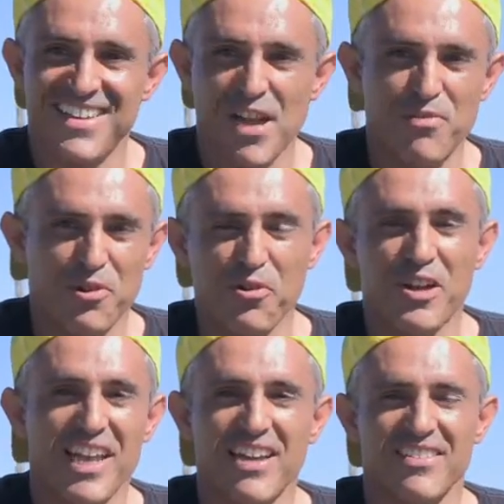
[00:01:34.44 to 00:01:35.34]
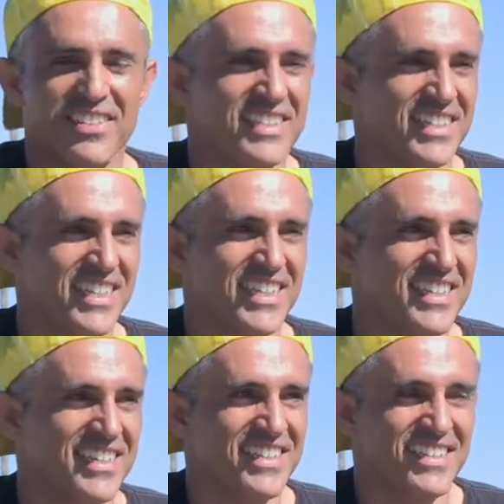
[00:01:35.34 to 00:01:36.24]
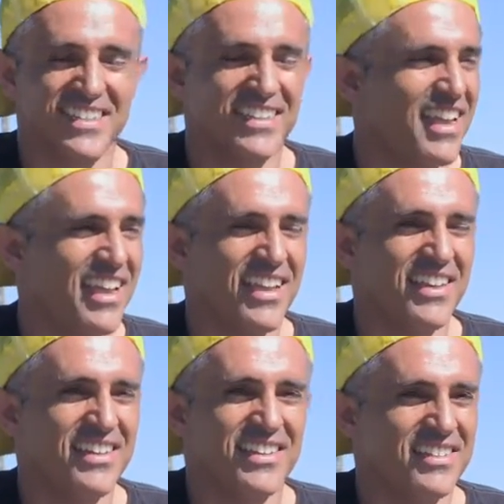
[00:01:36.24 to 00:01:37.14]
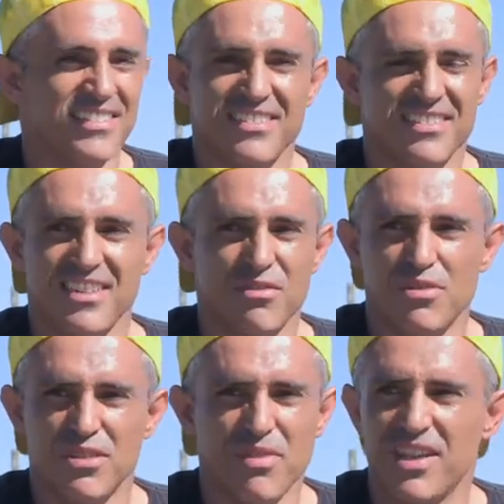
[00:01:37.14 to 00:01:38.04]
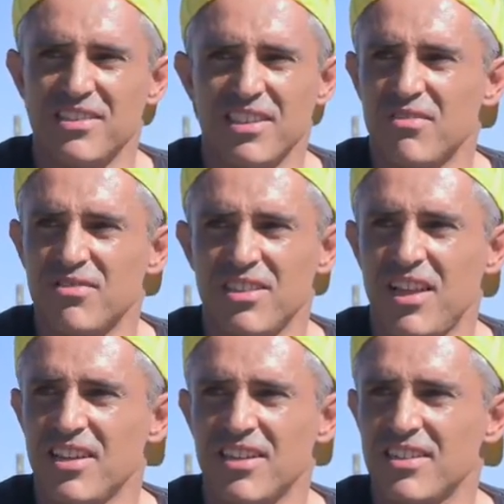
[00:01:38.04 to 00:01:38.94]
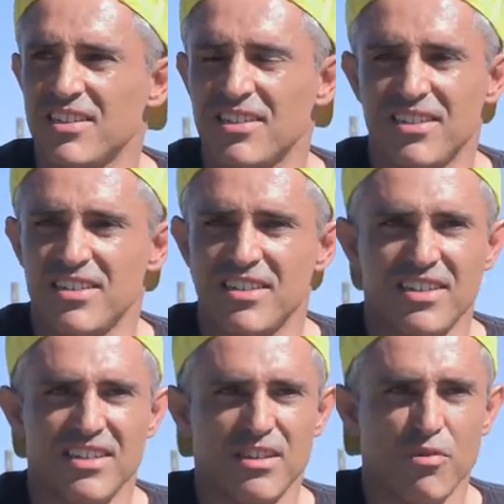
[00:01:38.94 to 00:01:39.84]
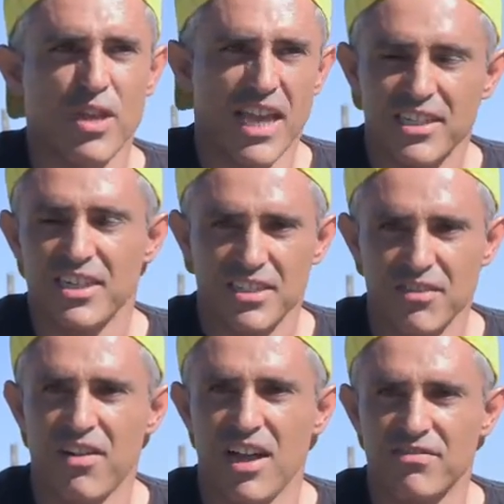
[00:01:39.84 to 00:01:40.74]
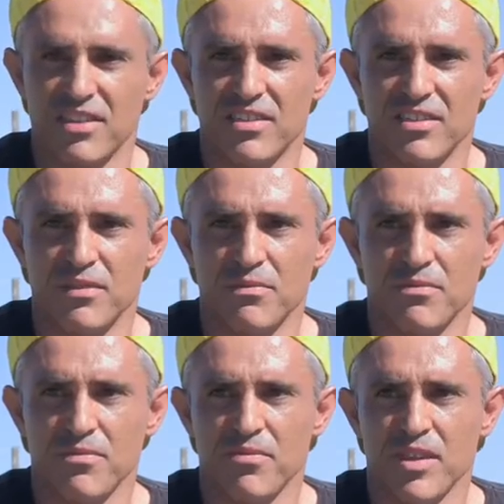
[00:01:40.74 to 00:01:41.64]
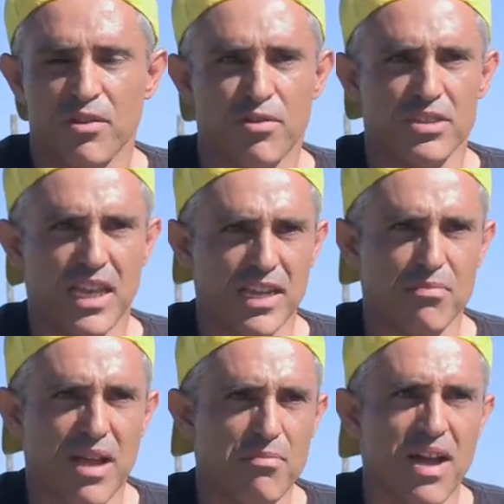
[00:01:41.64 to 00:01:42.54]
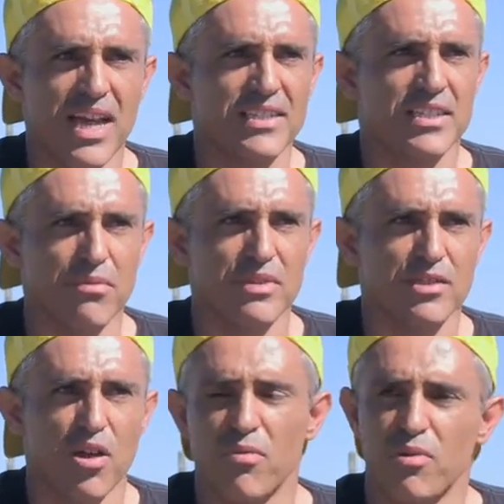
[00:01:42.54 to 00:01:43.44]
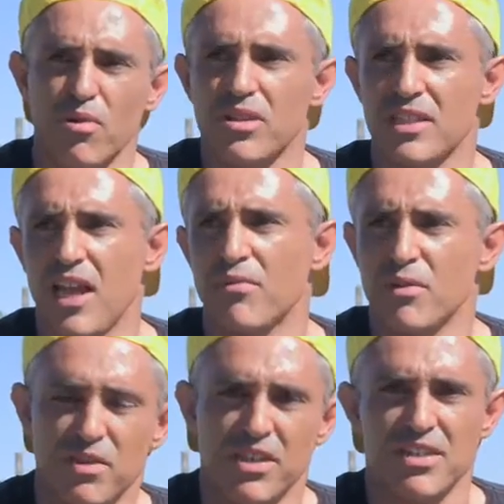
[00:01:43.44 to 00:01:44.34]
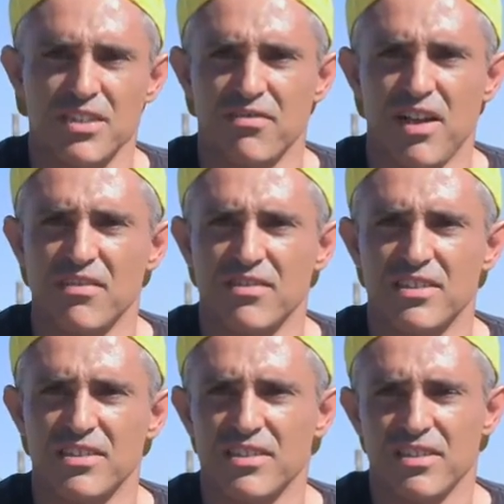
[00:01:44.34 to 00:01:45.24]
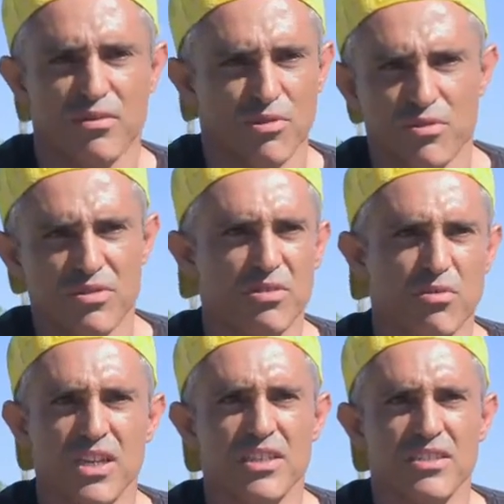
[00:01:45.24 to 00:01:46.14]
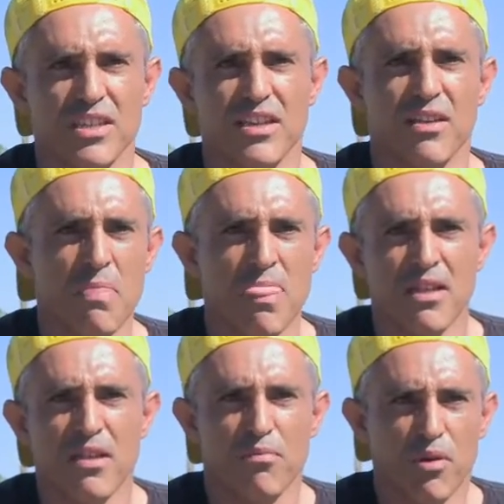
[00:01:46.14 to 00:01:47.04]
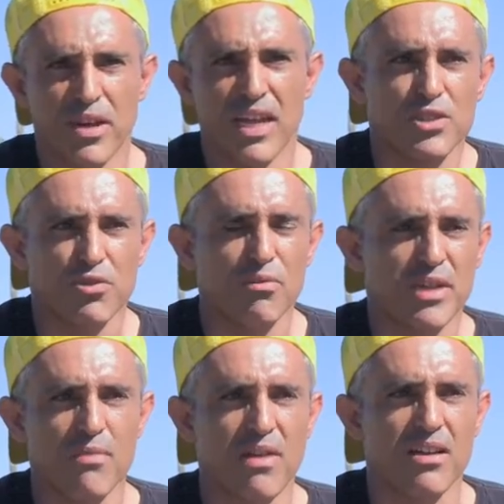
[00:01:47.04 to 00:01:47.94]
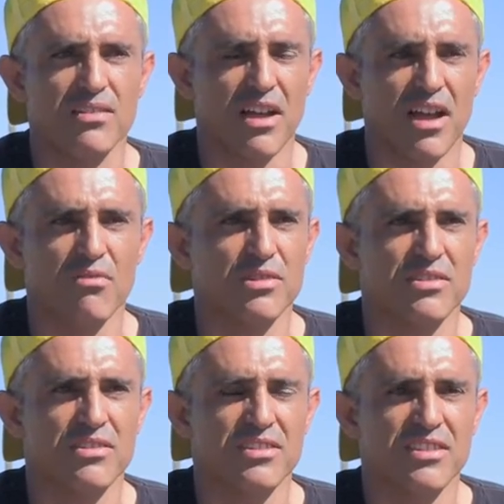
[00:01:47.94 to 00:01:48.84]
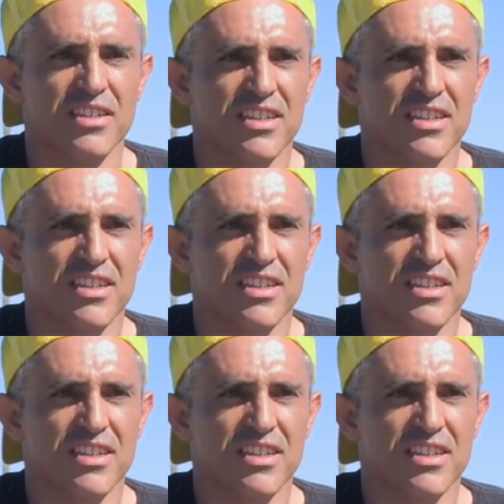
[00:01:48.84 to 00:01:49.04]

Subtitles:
come crawling out of the sea, and it was amazing. It was like, we actually survived this. Because in my mind, something told me all the time that we're going to survive it, which was the weirdest thing. But when I saw him come out, I was,